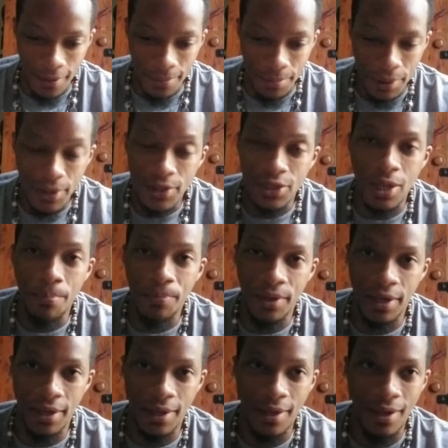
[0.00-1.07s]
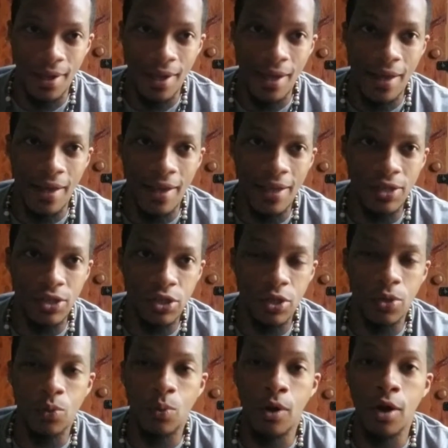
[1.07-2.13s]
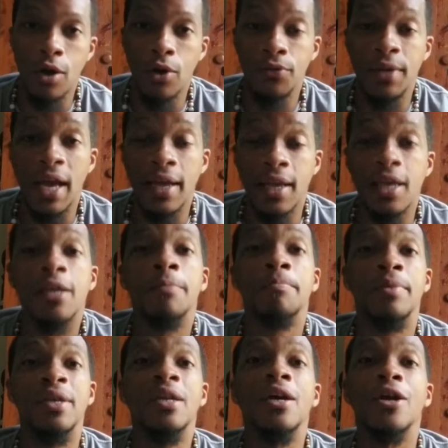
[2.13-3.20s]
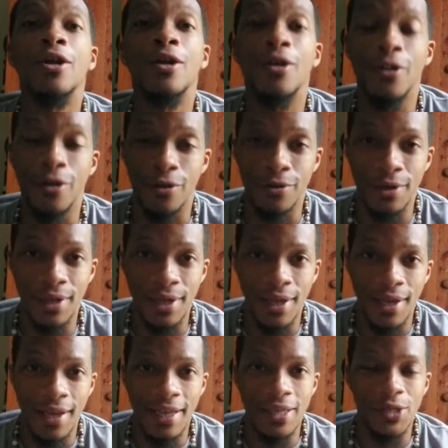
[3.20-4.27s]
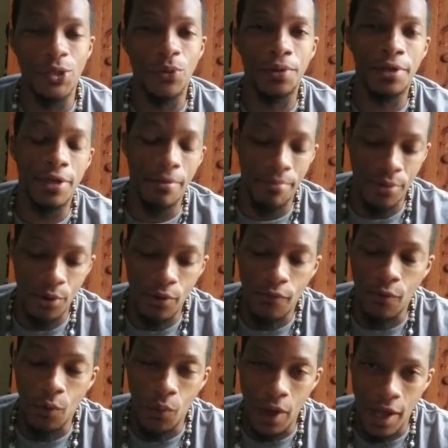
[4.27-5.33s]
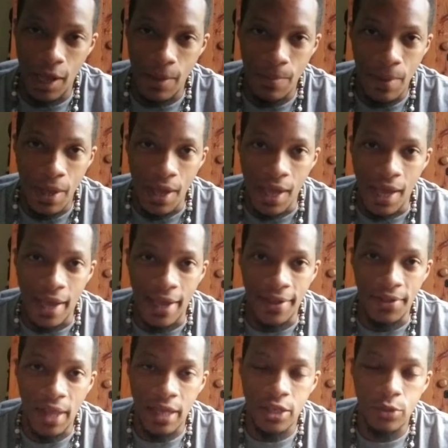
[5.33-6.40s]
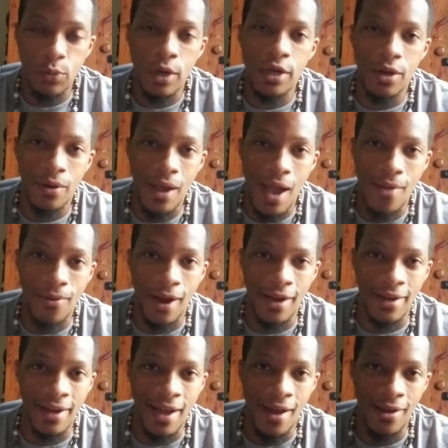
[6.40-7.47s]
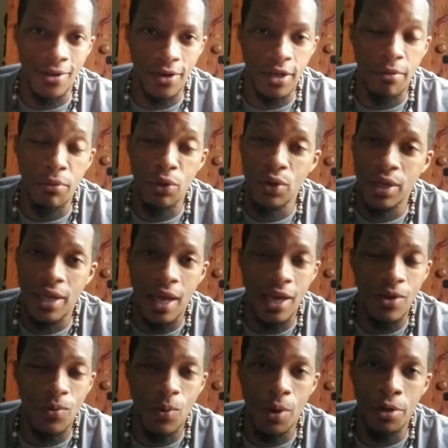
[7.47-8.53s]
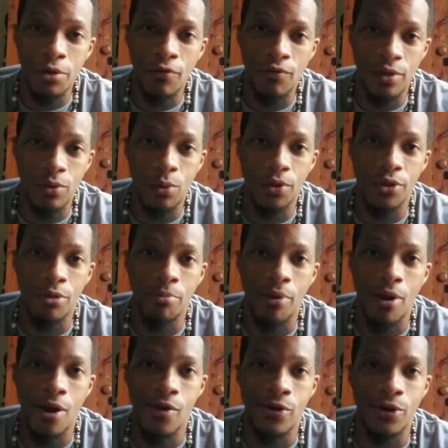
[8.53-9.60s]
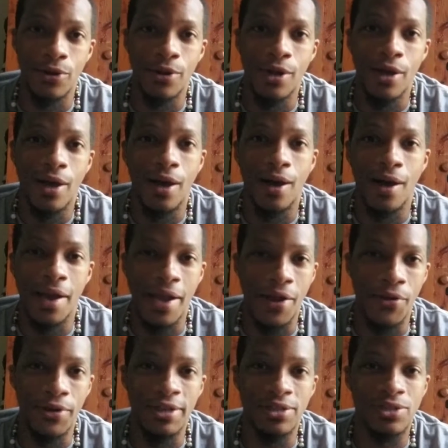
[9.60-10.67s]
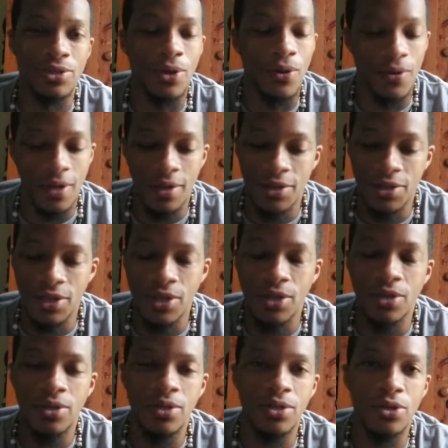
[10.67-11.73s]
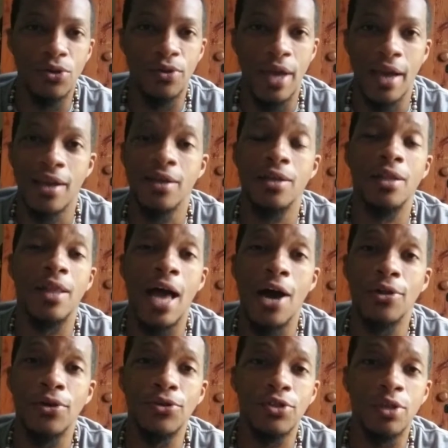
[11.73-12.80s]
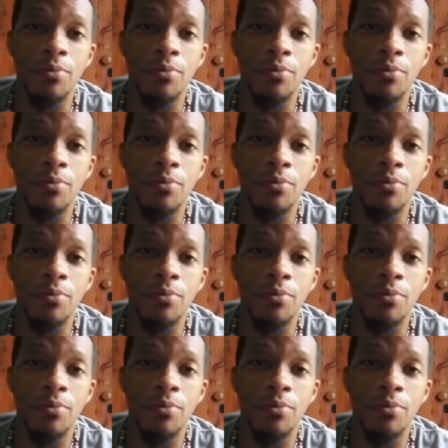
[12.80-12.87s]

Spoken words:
put something into the world that can be heard and do it in a beautiful way. And that's where you're at right now. You're communicating wonderfully with your partner, Aries. So continue to do that. Allow those